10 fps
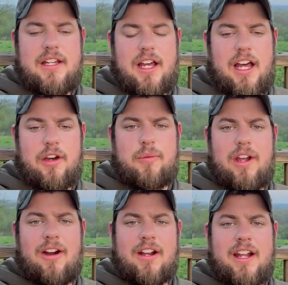
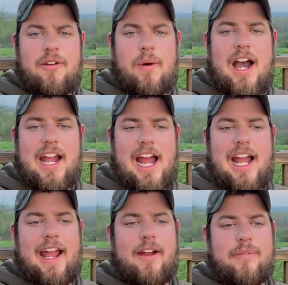I
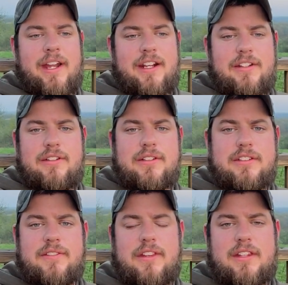am kind of doing
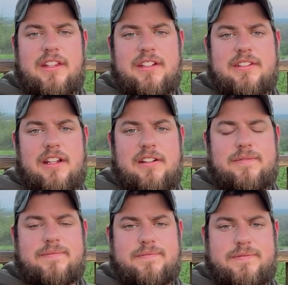some of the things that
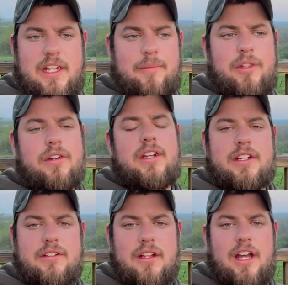I'm
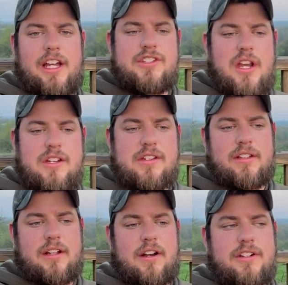doing,
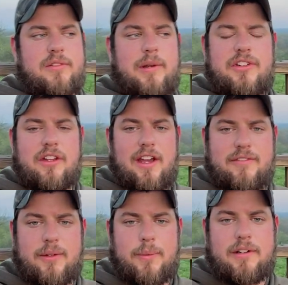changing the car, especially
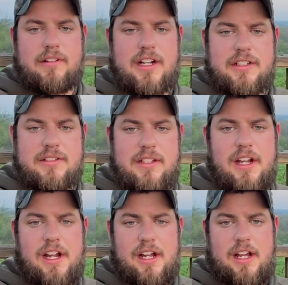after one race.
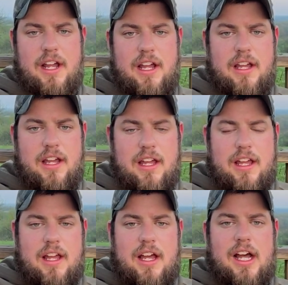
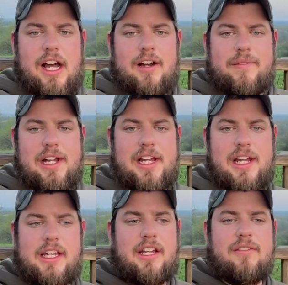
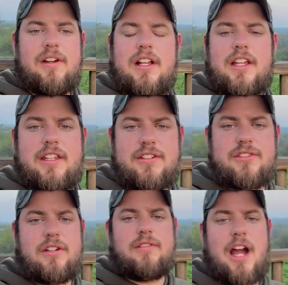And really,
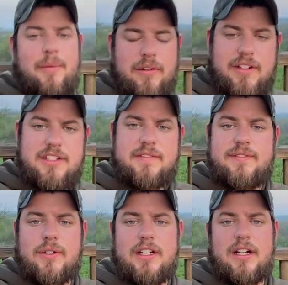there's no rhyme or reason
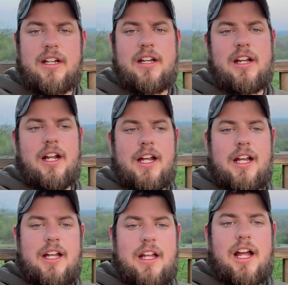for it,
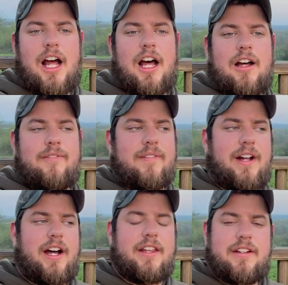
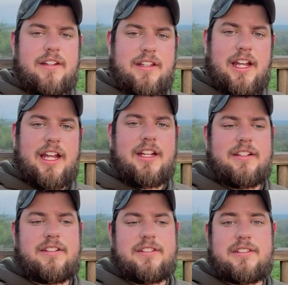other
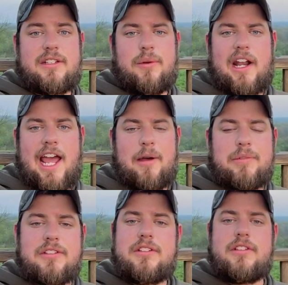than to see what
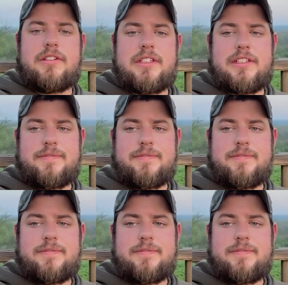happens to it.